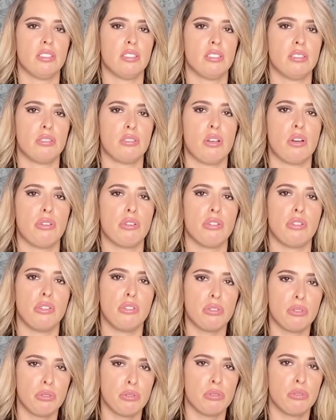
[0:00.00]
So
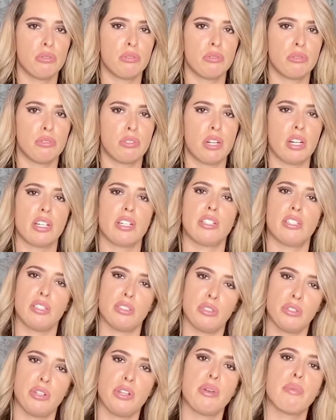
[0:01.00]
you are gonna
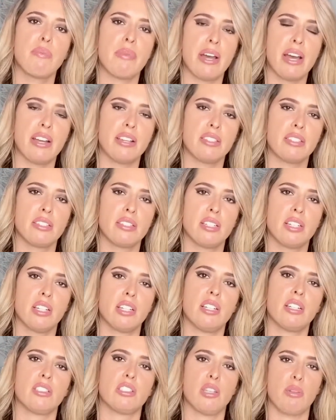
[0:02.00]
do your best
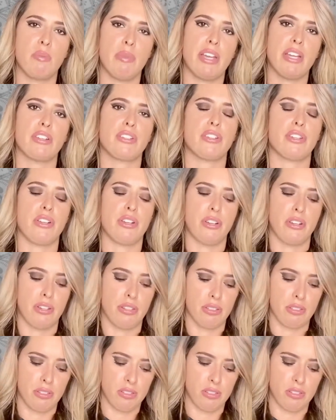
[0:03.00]
to make sure